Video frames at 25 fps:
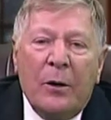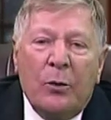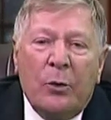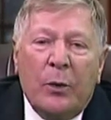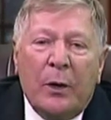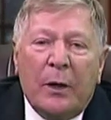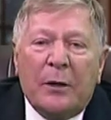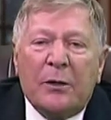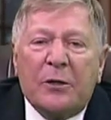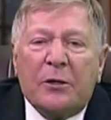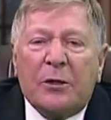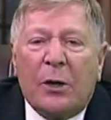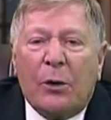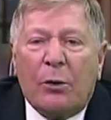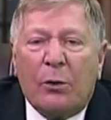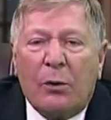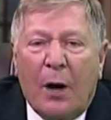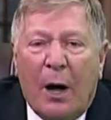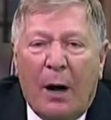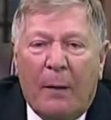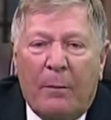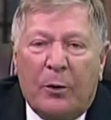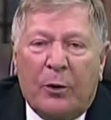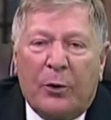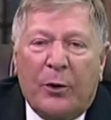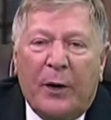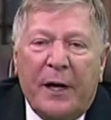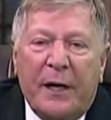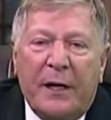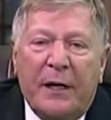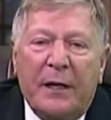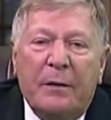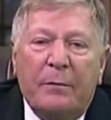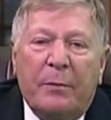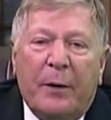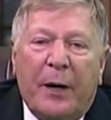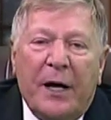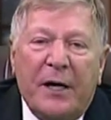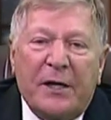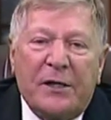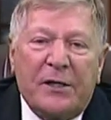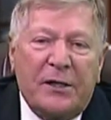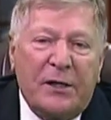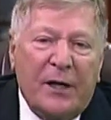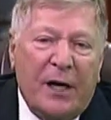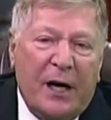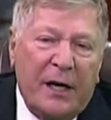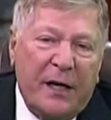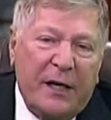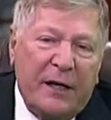when it was corroborated by a
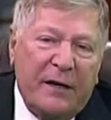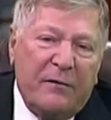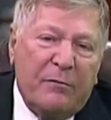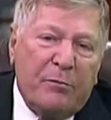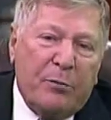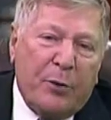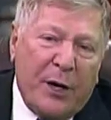study of